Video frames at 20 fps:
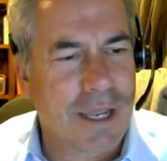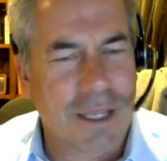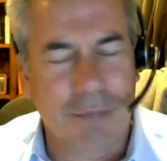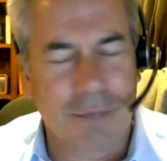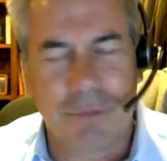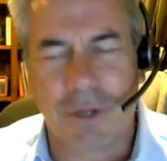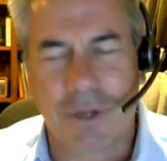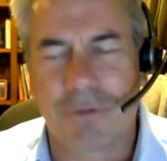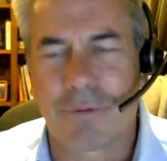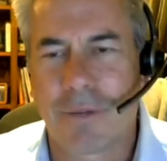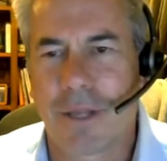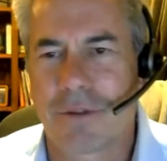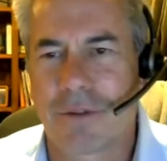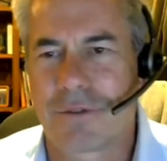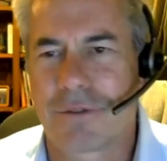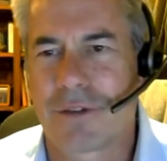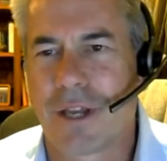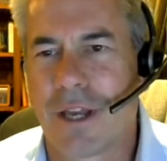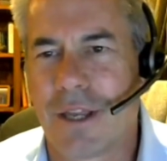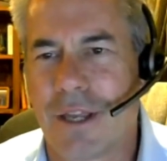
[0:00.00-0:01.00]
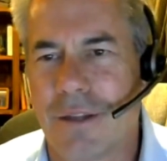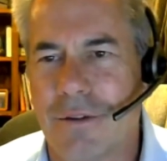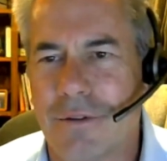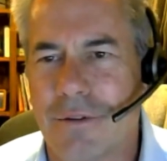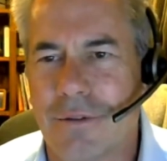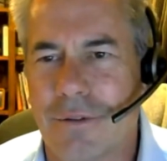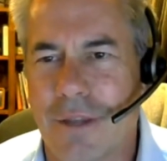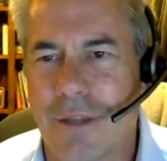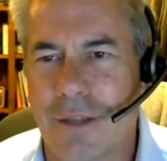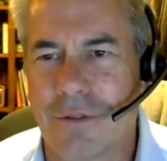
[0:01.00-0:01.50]
anybody from outside
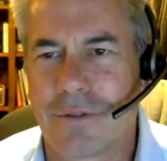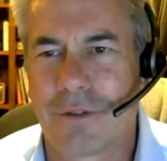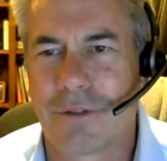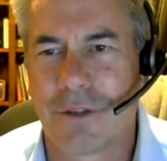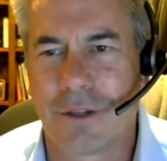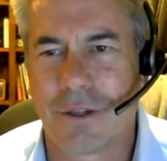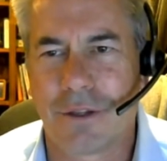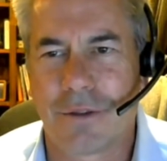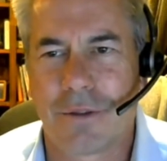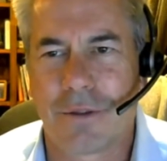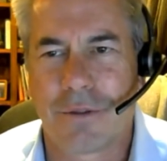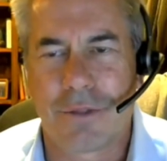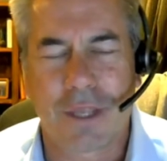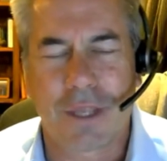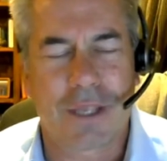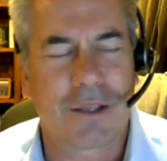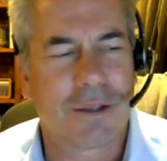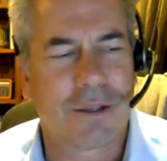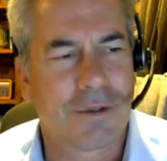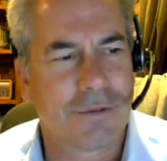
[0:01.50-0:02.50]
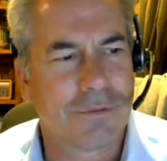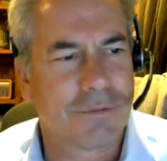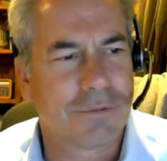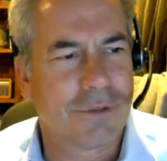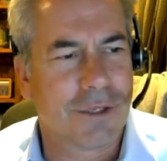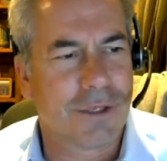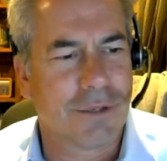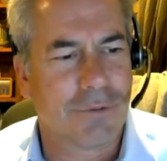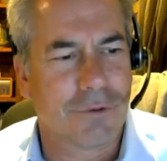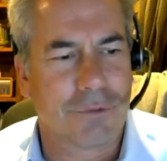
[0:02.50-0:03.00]
tends to think
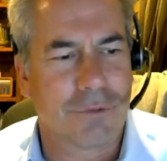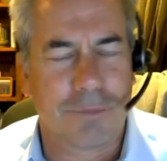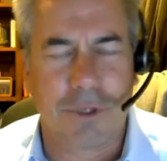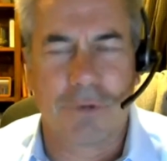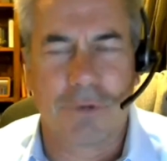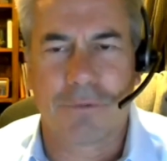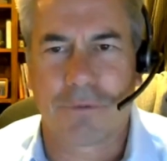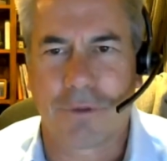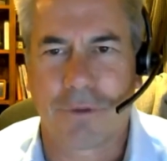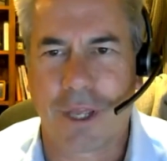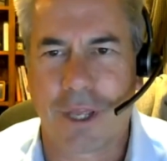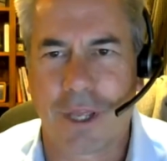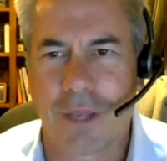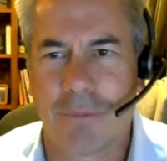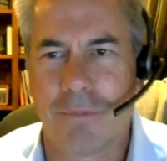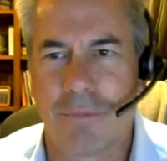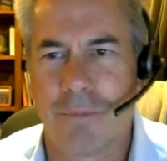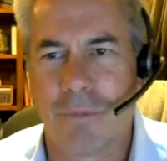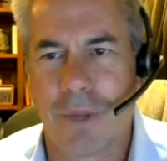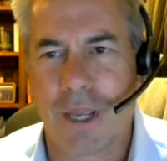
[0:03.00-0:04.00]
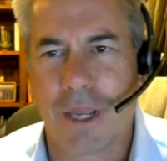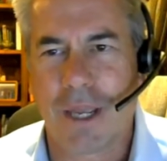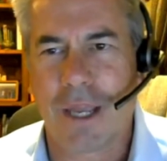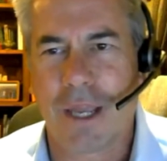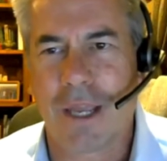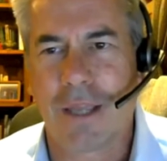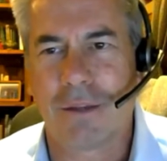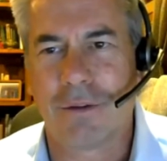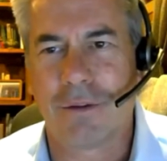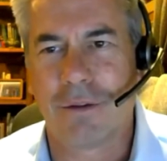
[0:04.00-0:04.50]
it was built for them,
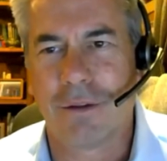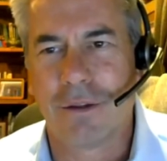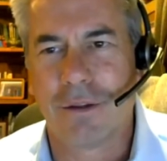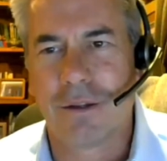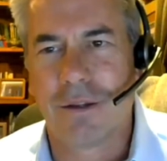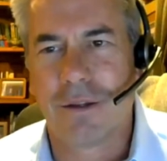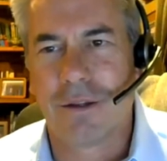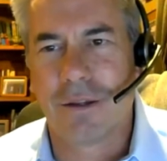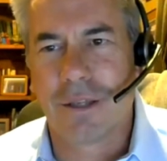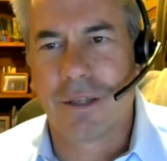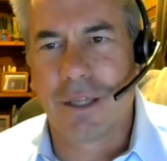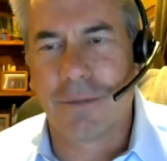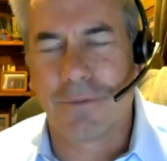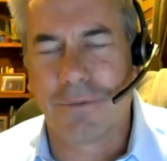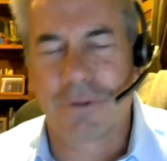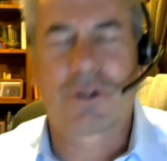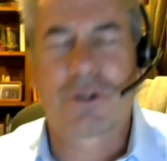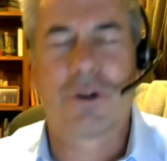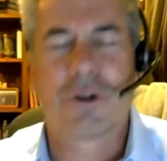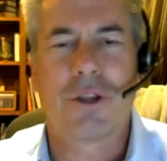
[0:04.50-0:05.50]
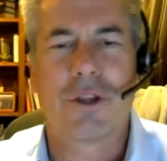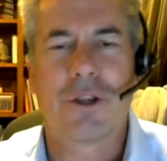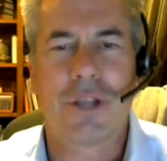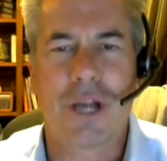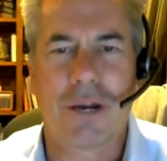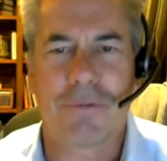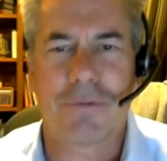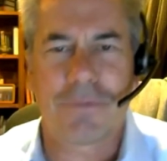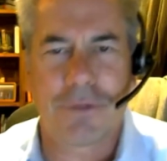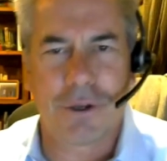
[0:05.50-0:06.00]
and if it's good
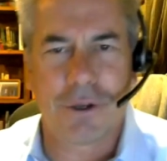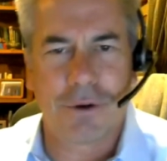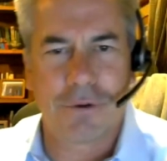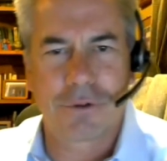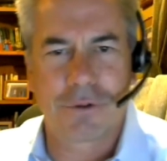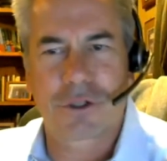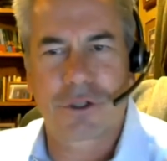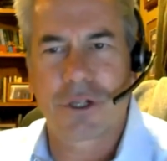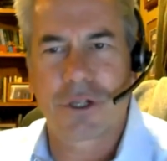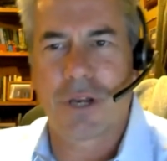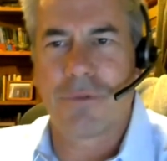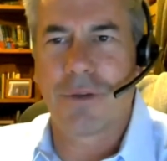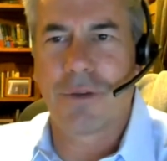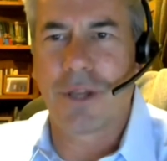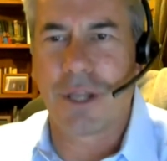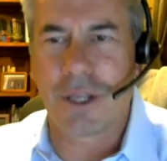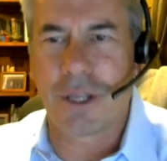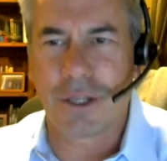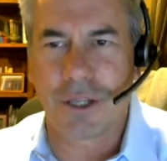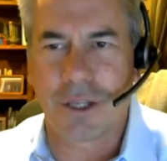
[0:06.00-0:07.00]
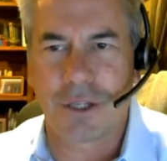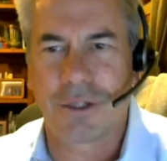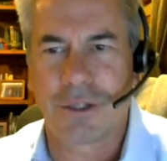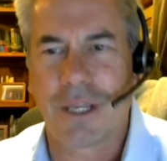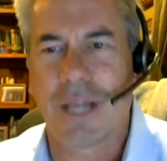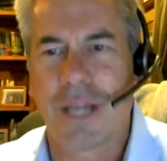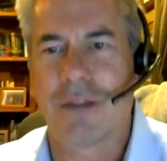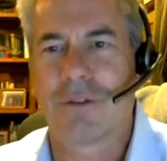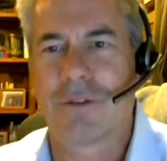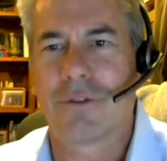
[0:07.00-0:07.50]
enough, they'll shove it in
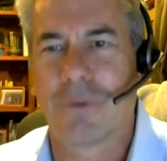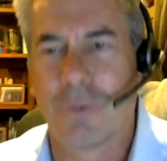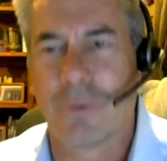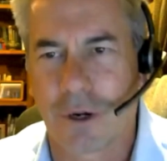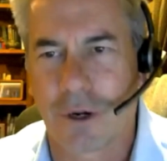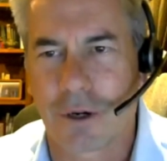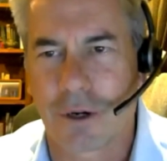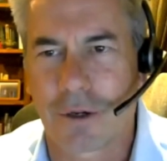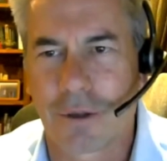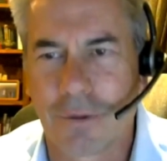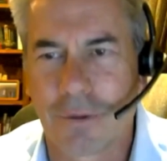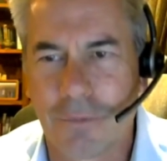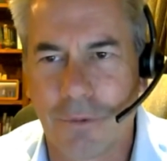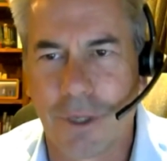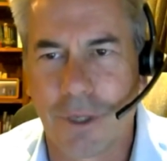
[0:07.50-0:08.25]
and get it to work.